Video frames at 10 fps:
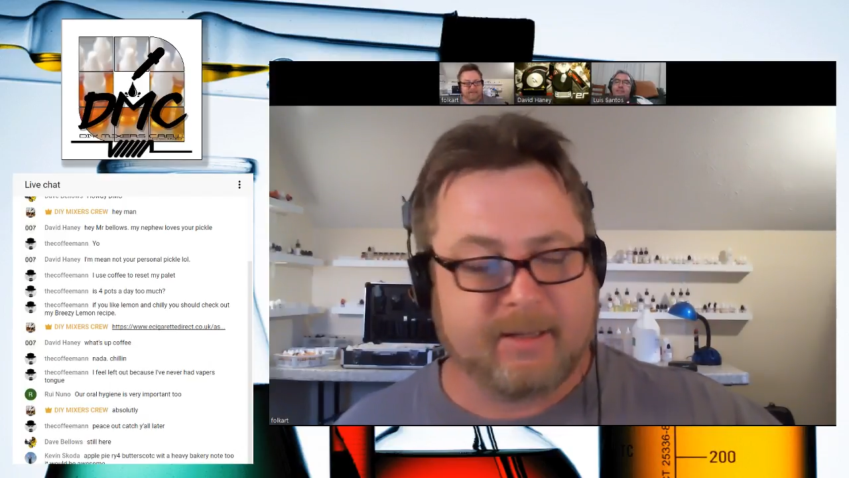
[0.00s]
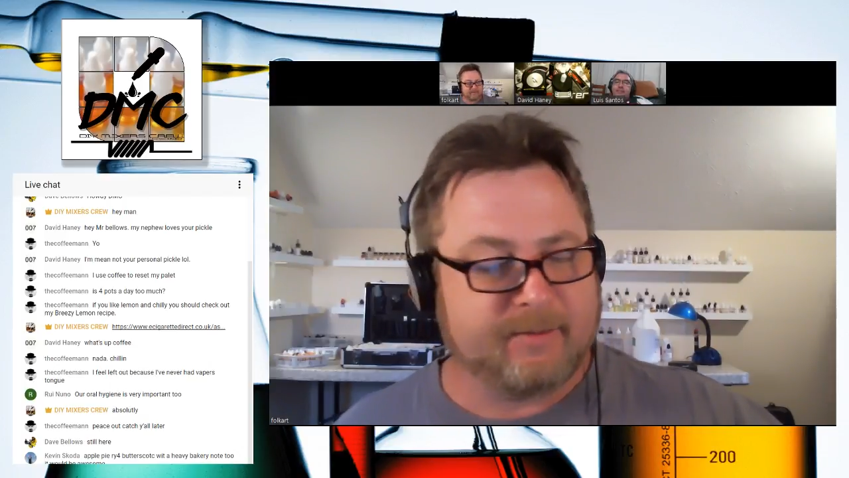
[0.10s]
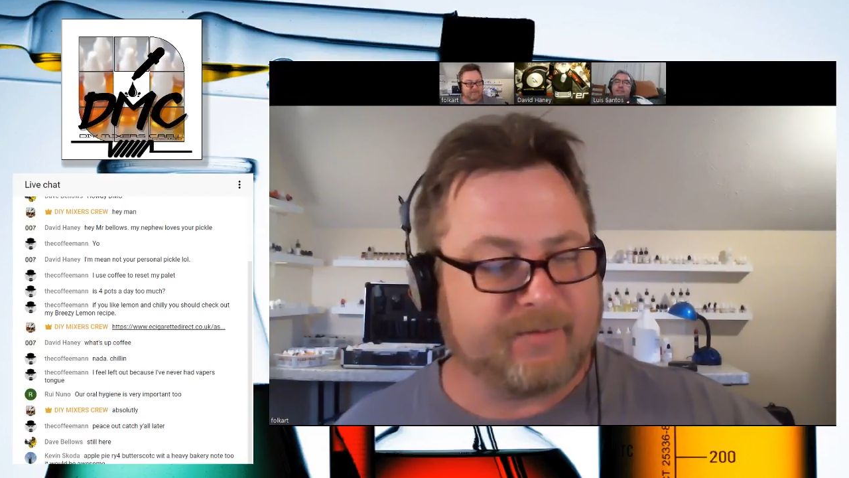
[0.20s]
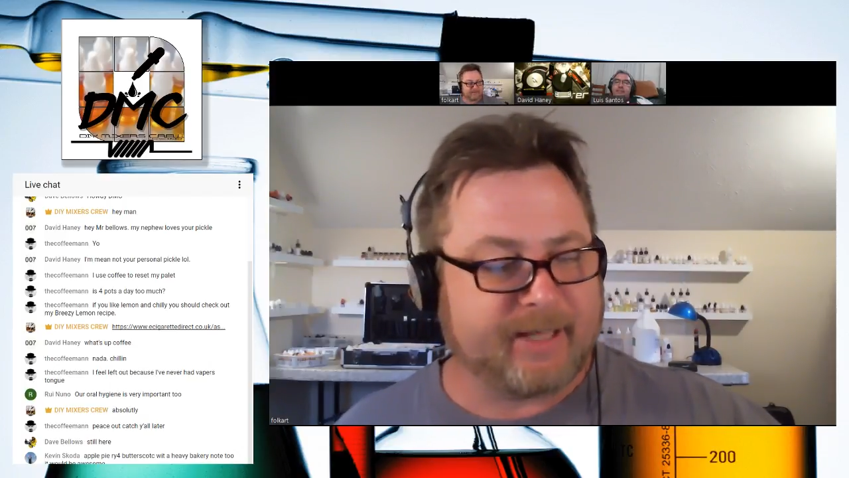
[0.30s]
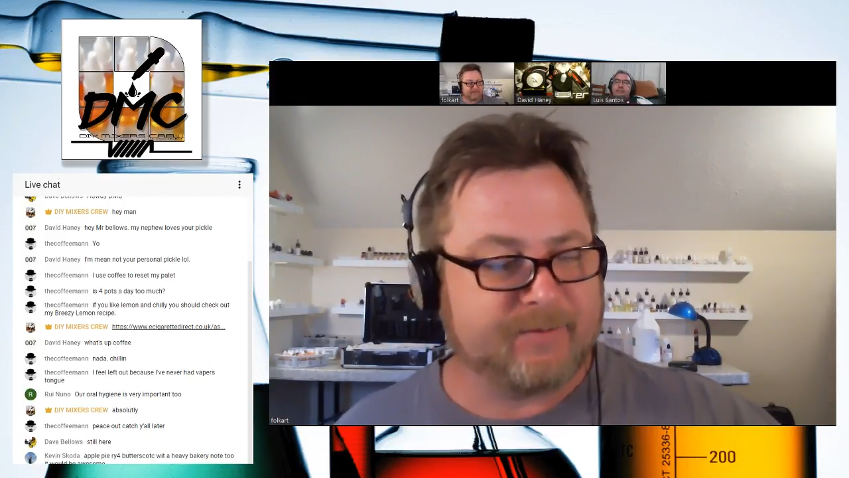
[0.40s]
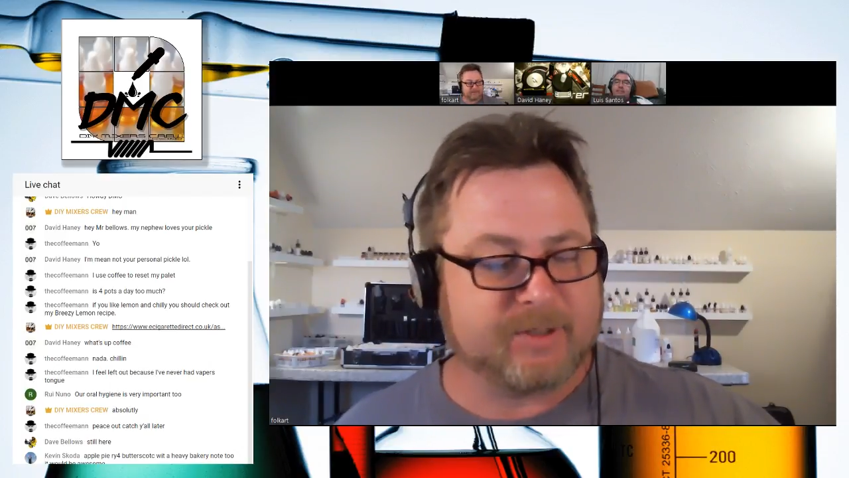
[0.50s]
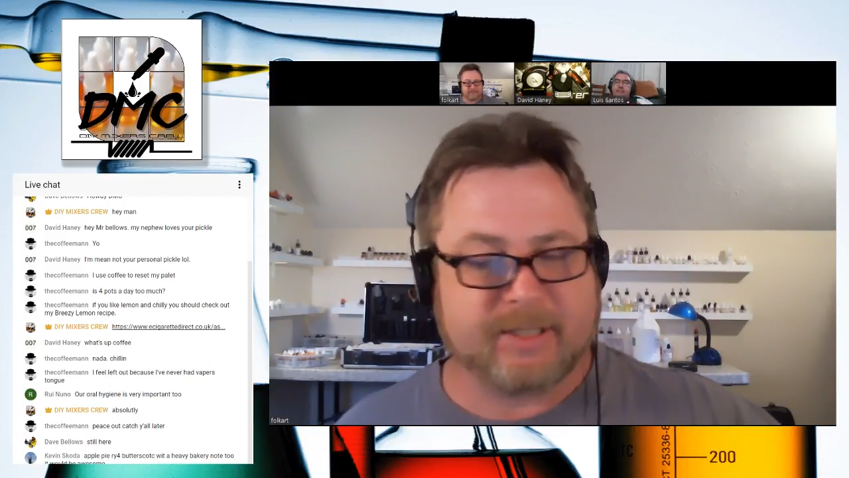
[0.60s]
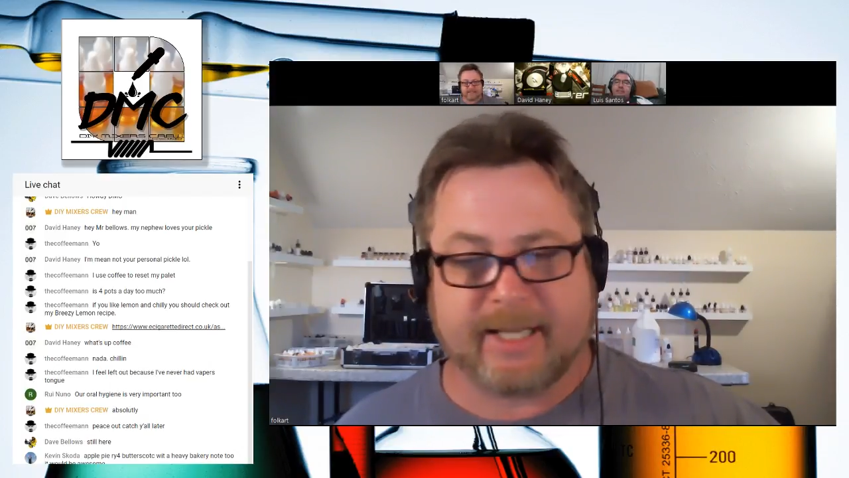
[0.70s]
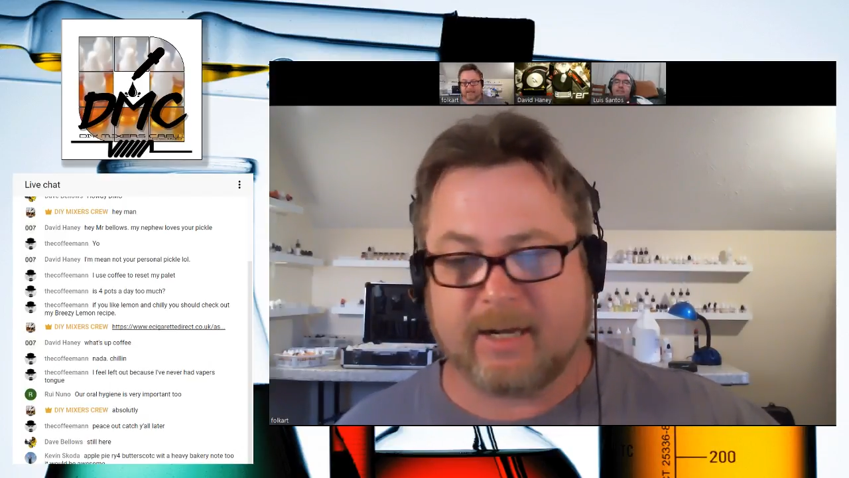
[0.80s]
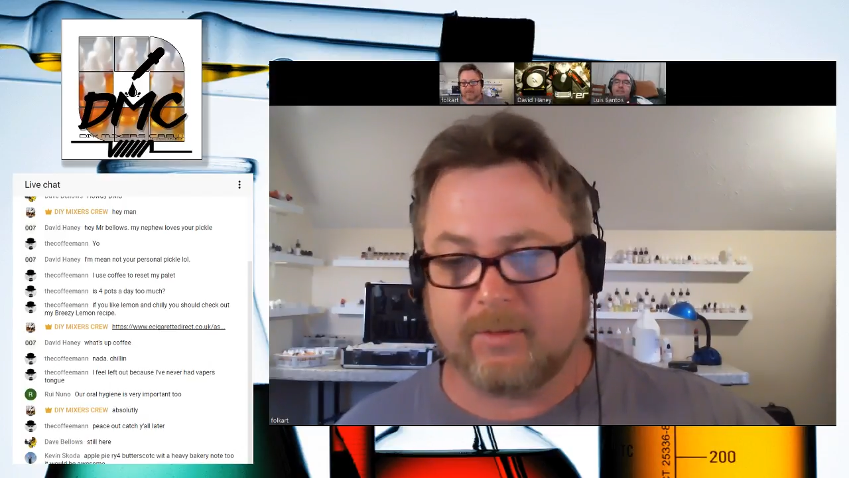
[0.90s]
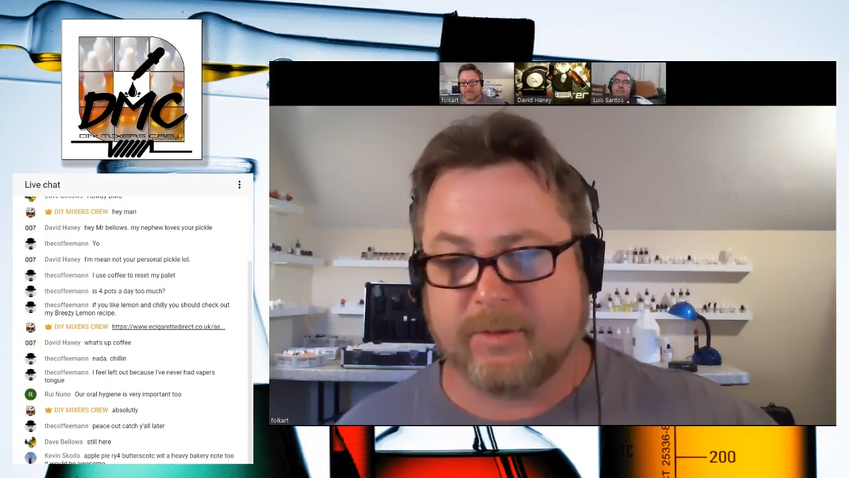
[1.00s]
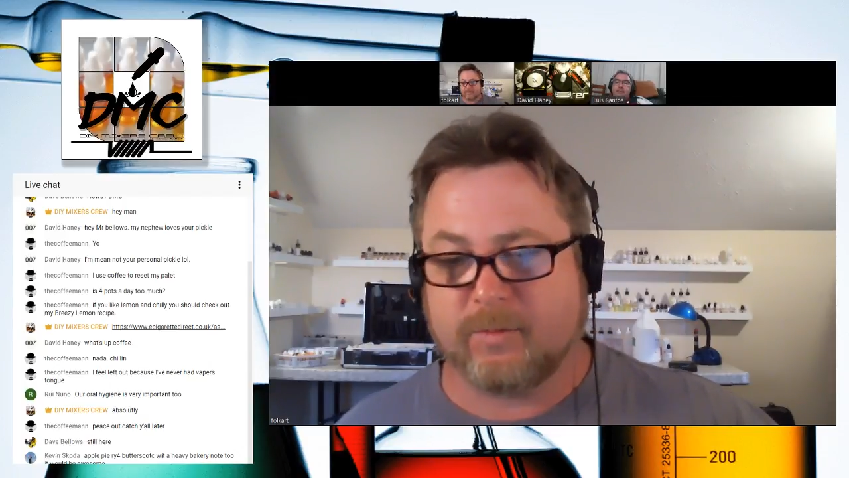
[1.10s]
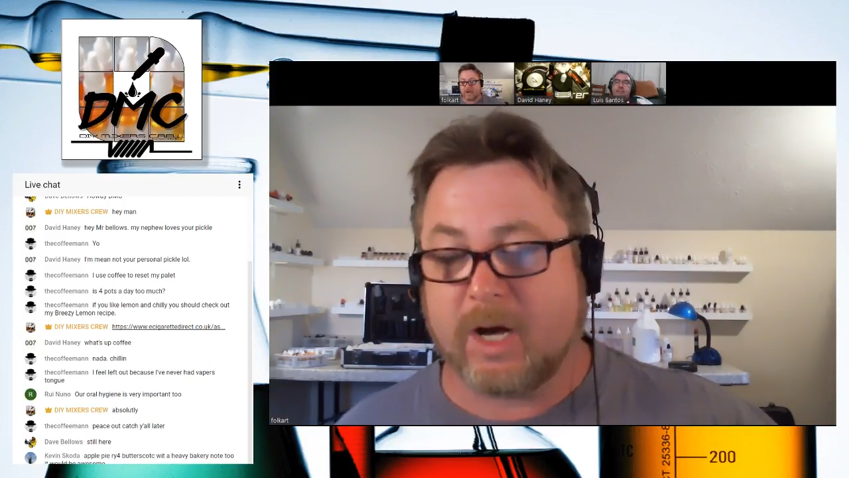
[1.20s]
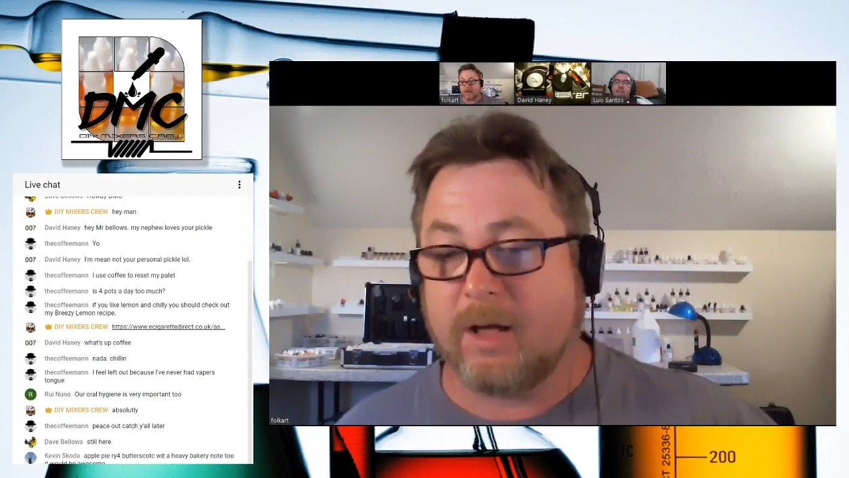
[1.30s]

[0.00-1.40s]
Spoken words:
flavors that I ordered, well,